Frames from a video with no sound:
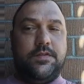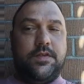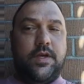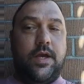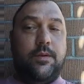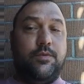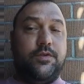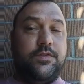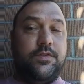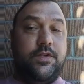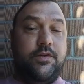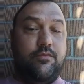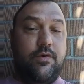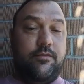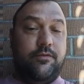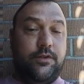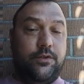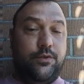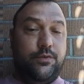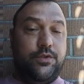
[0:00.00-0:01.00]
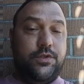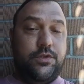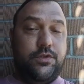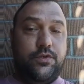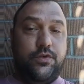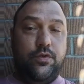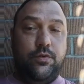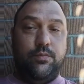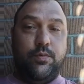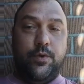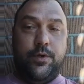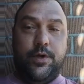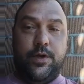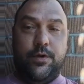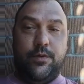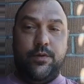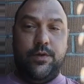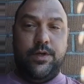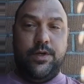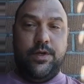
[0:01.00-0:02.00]
Cybersyn Revolution
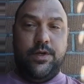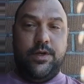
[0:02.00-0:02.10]
2.0,